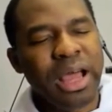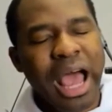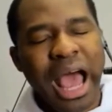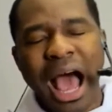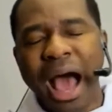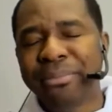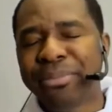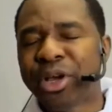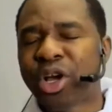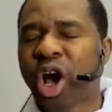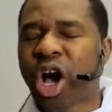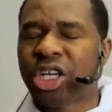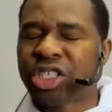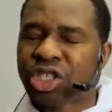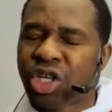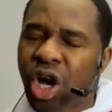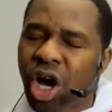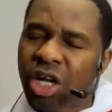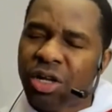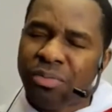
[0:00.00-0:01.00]
And
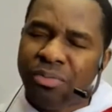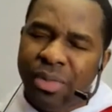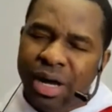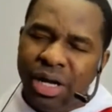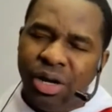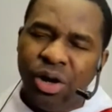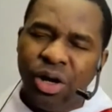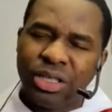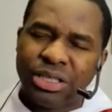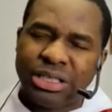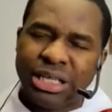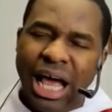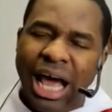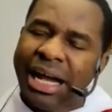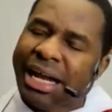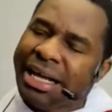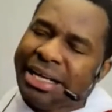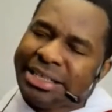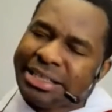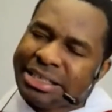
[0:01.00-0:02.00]
because God made us
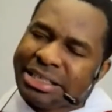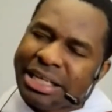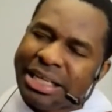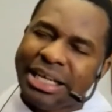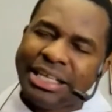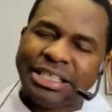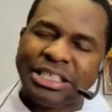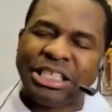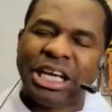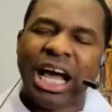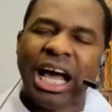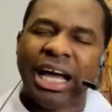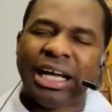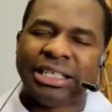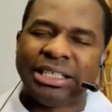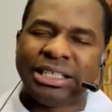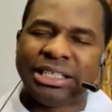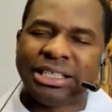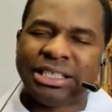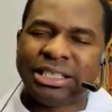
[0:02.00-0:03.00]
and he's still in
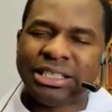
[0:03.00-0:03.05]
charge,